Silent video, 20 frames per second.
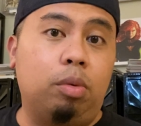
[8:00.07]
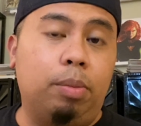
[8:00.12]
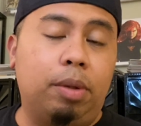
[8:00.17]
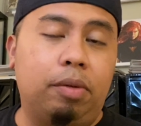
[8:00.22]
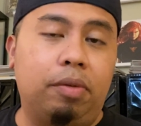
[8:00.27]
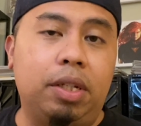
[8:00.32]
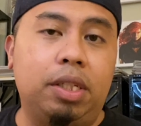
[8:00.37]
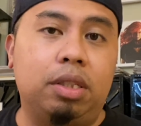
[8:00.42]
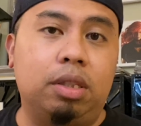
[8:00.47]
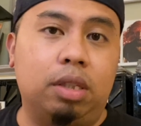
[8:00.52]
me
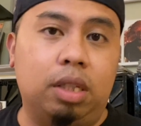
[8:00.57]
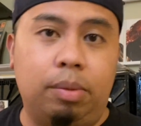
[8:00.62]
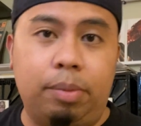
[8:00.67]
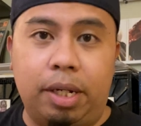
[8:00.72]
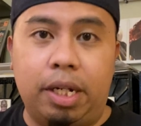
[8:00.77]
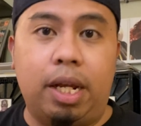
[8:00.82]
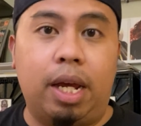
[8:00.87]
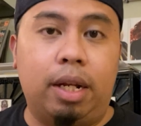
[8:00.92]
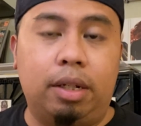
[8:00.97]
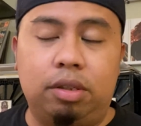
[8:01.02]
recently, my
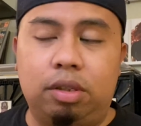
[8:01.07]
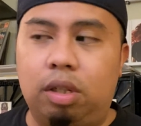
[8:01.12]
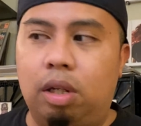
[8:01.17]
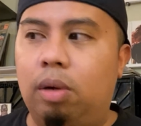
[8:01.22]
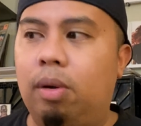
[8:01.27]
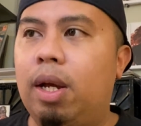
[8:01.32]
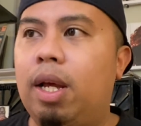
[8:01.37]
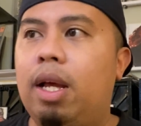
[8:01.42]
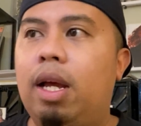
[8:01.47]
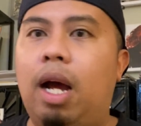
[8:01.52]
dad.
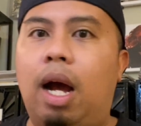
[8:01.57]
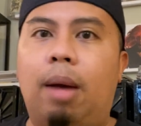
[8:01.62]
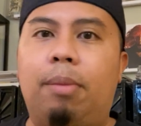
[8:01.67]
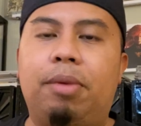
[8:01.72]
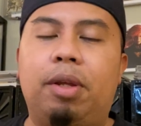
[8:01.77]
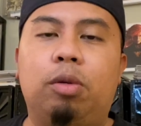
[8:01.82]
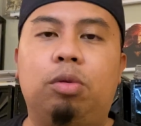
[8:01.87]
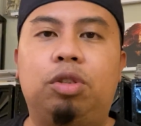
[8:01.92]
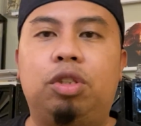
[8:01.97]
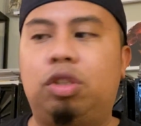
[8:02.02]
So
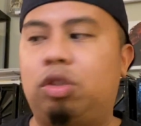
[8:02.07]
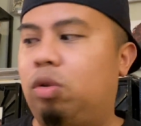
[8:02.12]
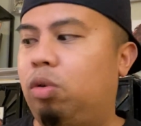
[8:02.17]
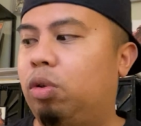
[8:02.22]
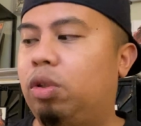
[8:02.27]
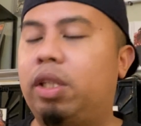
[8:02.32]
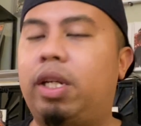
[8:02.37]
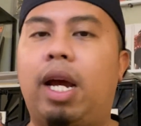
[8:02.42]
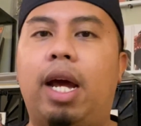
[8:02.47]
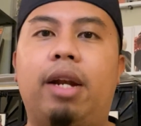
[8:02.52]
it was just
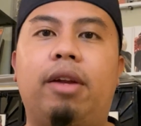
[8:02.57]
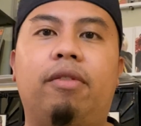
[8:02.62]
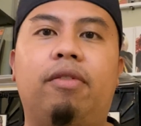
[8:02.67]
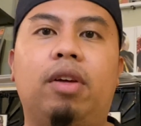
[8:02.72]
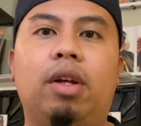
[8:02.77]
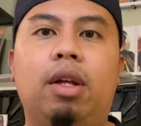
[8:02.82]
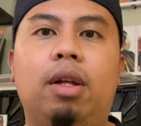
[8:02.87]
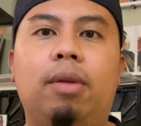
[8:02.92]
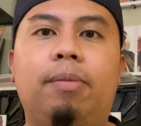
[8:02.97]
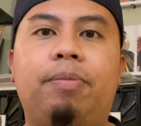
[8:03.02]
cool to kind of
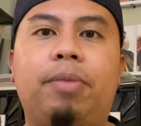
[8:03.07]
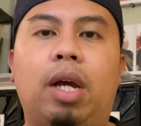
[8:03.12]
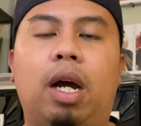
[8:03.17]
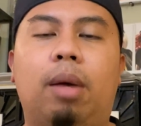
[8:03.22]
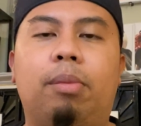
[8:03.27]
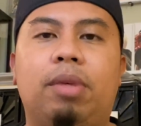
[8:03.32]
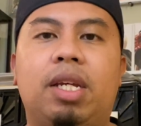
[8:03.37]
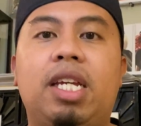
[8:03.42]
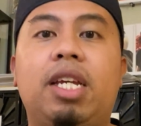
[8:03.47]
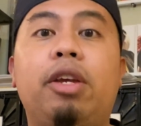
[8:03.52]

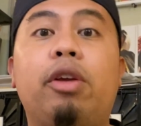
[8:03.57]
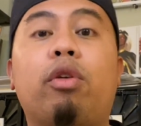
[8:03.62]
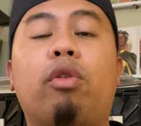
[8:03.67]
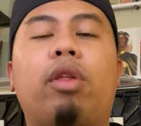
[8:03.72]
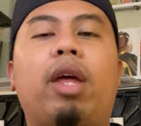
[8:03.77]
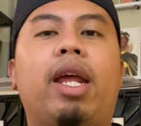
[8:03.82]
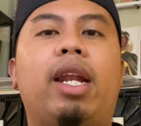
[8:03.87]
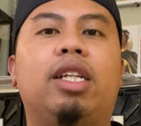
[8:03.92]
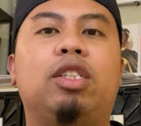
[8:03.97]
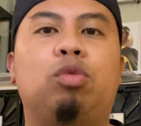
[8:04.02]
hear
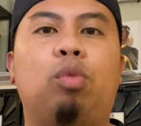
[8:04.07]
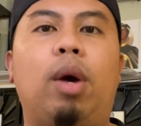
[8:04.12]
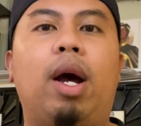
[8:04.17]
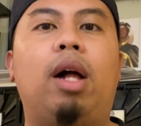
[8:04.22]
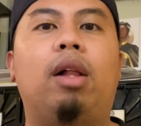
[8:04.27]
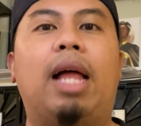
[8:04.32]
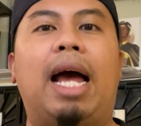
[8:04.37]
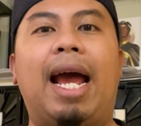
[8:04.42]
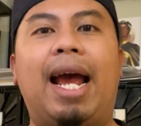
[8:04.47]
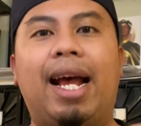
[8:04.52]
that as
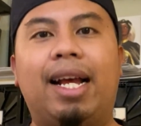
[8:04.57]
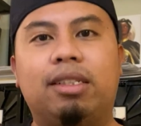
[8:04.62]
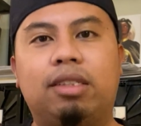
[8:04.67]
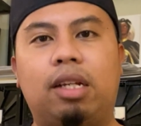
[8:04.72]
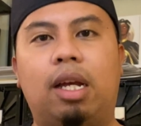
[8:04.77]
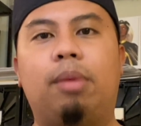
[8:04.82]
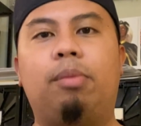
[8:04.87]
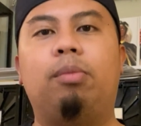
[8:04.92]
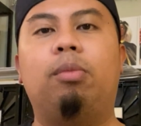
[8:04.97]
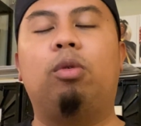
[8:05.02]
well as
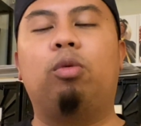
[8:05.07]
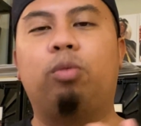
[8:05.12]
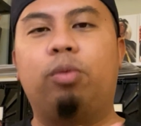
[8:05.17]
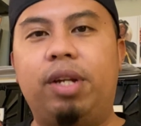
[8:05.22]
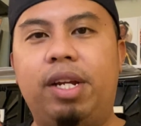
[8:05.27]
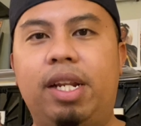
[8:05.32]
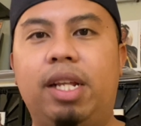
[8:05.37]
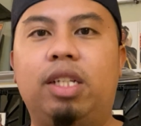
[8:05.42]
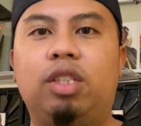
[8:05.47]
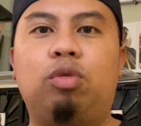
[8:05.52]
I'm
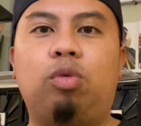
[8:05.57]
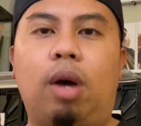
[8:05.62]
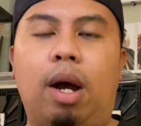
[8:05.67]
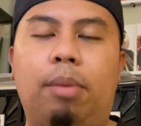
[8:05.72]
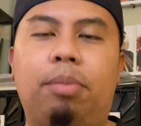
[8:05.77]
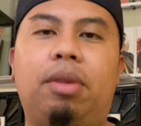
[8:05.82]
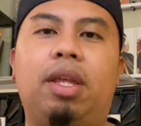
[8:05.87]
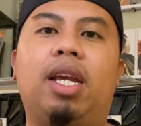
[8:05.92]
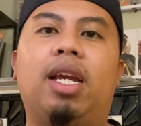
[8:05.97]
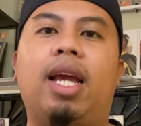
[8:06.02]
reading
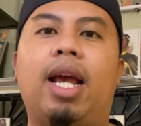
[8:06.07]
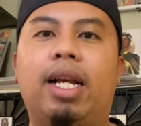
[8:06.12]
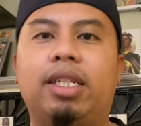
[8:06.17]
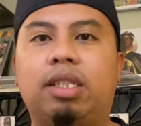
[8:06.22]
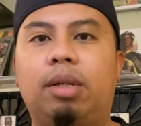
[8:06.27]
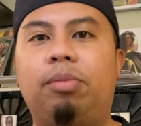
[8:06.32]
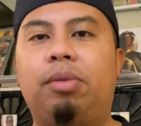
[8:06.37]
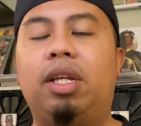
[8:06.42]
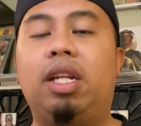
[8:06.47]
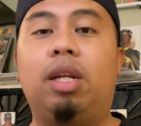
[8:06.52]
Swamp Thing, as
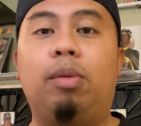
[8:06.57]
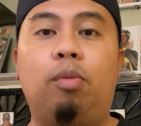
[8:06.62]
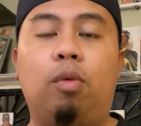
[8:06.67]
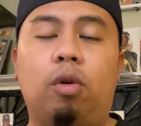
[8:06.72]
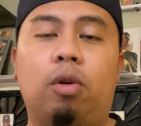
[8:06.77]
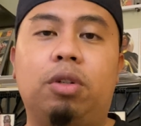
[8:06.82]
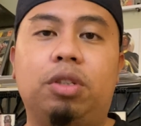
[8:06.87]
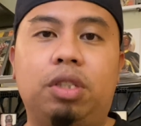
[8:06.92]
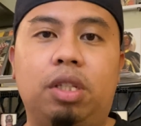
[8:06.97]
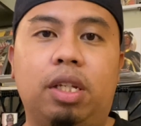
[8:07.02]
I'm getting
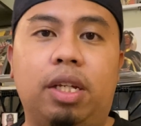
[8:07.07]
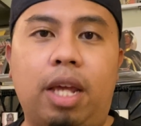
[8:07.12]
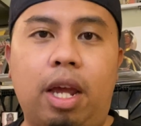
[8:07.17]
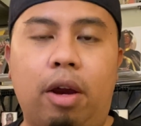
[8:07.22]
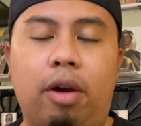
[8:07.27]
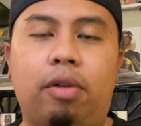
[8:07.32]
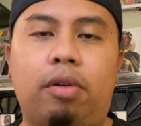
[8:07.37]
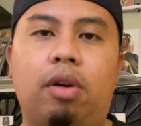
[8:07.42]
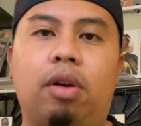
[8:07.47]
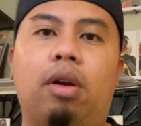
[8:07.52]
more into the
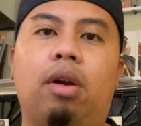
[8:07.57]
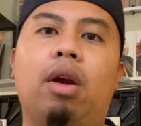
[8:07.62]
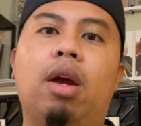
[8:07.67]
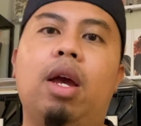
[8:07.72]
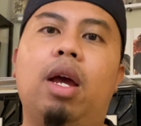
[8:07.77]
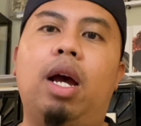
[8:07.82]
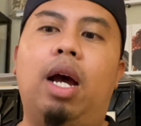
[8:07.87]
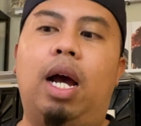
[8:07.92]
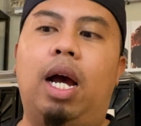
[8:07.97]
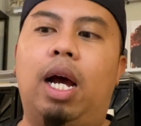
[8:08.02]
character,
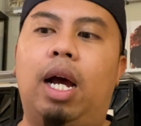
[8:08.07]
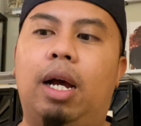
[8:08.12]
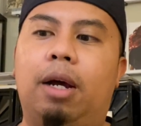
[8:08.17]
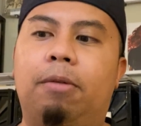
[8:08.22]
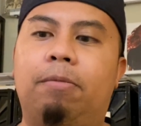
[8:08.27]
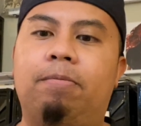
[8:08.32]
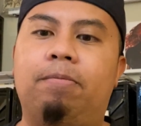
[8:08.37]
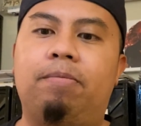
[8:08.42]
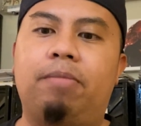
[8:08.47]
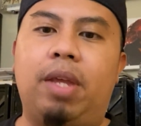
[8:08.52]

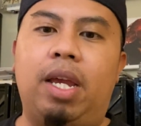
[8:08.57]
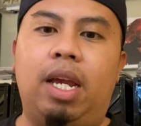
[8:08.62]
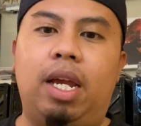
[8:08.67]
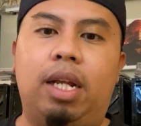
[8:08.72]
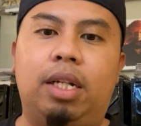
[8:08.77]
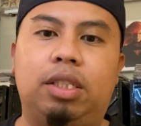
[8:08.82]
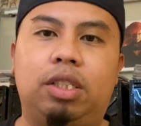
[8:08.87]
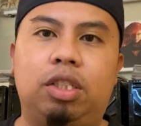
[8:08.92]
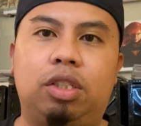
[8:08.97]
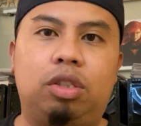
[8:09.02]

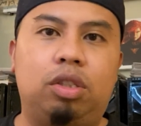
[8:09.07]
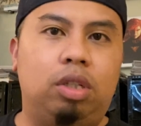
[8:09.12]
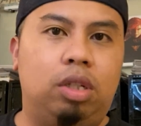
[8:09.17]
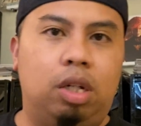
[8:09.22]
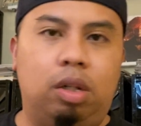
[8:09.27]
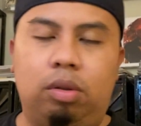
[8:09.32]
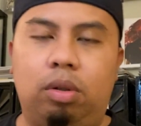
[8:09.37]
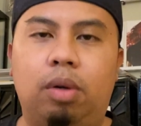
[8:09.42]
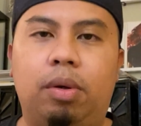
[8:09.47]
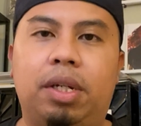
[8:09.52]
and just
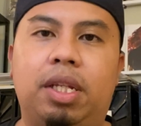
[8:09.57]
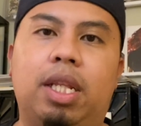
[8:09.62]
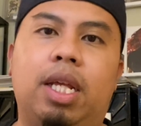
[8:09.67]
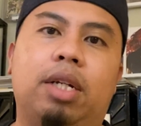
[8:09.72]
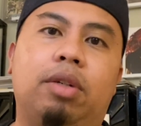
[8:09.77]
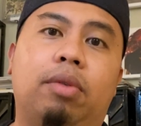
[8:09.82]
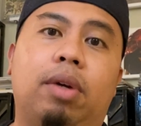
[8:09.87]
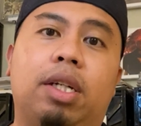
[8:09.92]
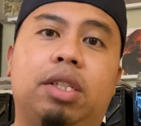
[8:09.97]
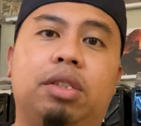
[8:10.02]
going in that
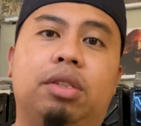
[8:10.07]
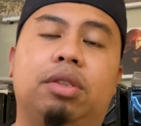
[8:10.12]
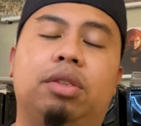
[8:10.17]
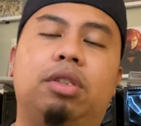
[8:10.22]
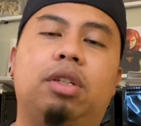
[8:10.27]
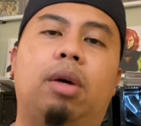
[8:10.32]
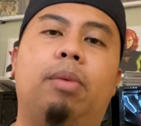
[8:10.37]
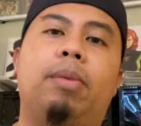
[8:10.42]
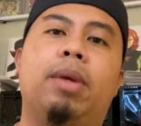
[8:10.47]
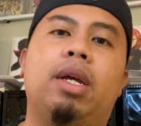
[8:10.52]
direction.
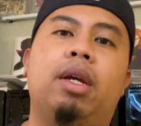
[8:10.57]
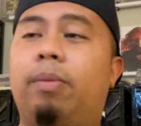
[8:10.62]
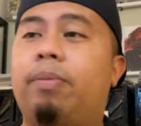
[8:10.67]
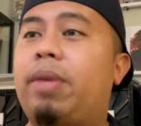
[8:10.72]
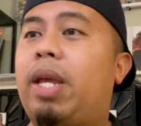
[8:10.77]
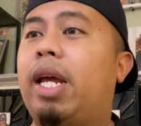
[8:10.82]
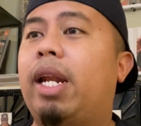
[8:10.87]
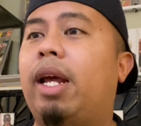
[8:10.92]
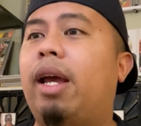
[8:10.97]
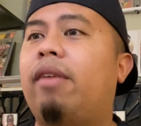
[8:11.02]
So,
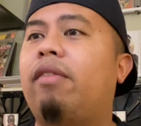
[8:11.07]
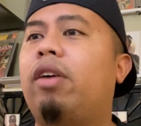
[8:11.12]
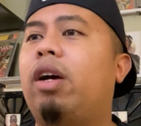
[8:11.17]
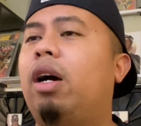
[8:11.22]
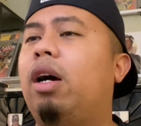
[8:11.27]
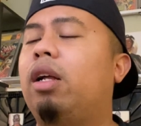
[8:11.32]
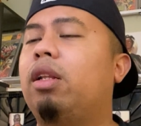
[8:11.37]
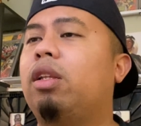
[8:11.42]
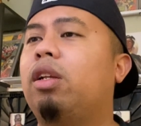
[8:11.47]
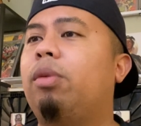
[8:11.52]
and I have
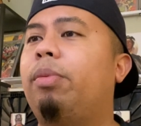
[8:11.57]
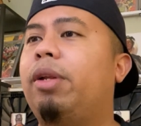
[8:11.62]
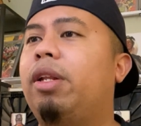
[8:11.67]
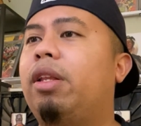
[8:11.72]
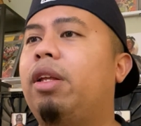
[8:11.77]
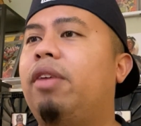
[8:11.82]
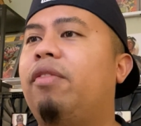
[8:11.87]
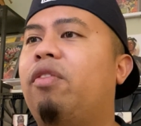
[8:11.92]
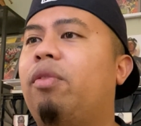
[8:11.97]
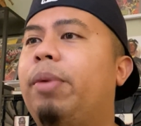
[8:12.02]
a little bit of
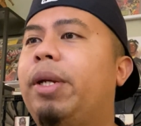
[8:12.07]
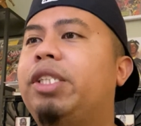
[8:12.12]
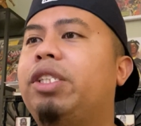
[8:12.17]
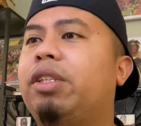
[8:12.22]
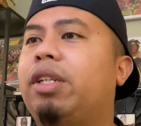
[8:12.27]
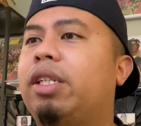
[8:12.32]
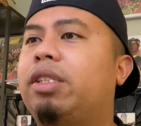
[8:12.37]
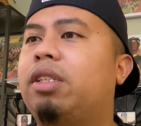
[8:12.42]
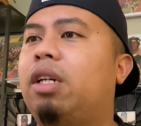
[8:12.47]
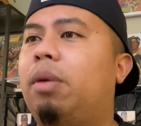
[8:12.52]
the information
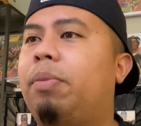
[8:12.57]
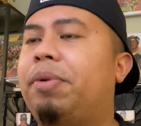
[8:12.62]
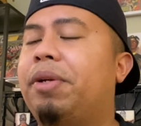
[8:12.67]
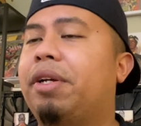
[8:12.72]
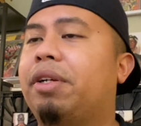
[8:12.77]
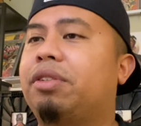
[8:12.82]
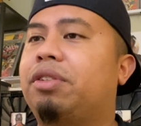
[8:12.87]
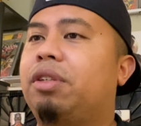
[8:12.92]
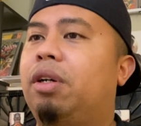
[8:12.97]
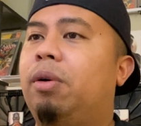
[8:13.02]
that's up
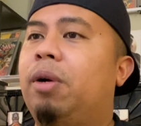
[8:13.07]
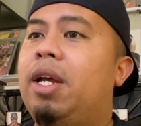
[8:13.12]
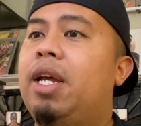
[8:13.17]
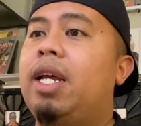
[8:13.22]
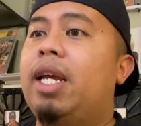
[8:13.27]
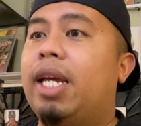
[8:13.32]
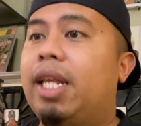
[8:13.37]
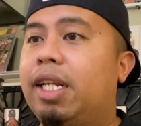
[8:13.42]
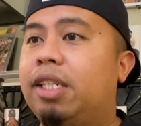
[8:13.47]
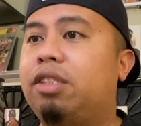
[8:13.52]
here. So
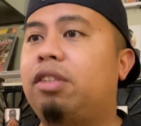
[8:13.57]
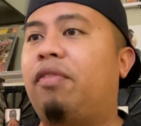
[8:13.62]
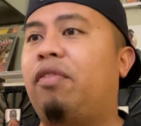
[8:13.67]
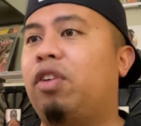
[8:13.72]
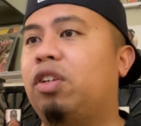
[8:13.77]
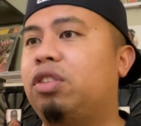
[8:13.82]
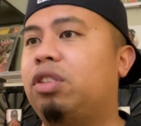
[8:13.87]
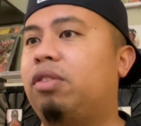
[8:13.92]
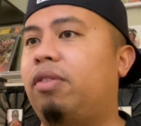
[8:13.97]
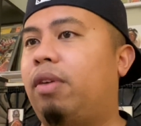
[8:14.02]
it is the
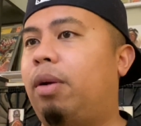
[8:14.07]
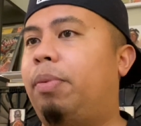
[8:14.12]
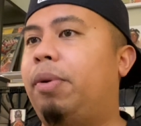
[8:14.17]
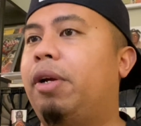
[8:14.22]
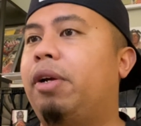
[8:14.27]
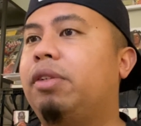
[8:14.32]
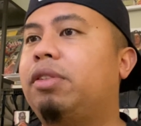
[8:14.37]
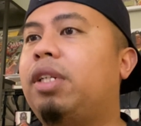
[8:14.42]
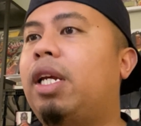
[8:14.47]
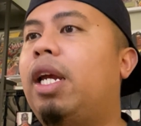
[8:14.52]
first
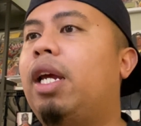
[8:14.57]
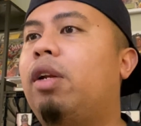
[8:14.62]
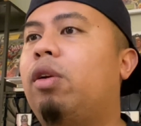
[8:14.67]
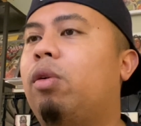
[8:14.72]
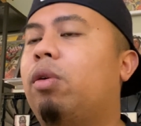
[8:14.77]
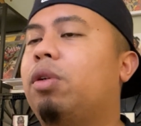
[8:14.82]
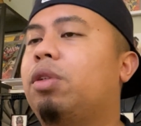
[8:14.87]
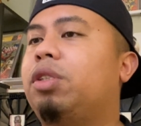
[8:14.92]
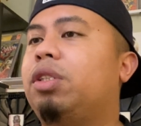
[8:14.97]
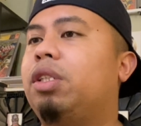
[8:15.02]
appearance and
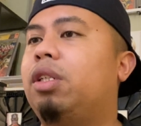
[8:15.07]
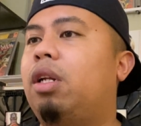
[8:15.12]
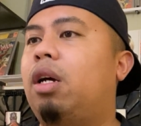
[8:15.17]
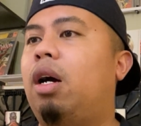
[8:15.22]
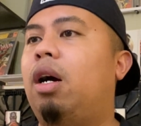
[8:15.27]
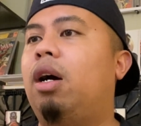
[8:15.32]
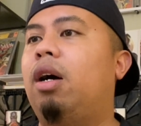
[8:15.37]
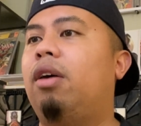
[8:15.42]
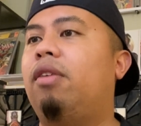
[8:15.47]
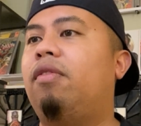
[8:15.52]
origin
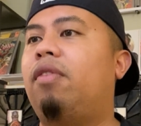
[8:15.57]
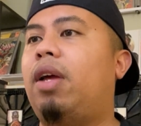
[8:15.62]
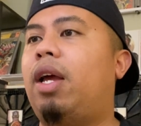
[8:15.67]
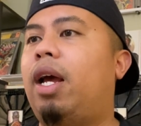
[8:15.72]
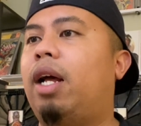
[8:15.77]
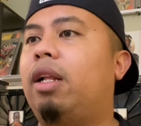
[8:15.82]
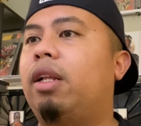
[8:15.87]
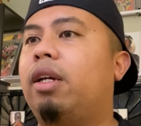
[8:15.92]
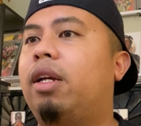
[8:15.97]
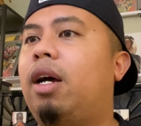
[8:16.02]
of
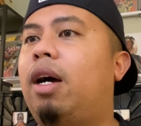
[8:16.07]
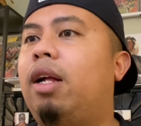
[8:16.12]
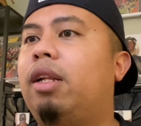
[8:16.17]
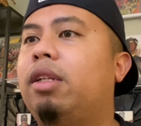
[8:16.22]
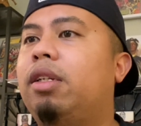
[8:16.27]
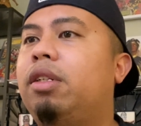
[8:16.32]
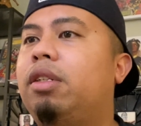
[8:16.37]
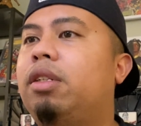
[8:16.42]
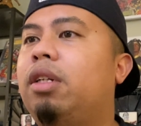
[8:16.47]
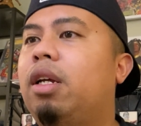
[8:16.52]
Alec
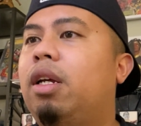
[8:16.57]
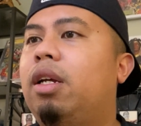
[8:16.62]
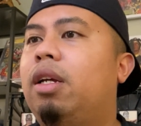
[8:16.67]
Holland.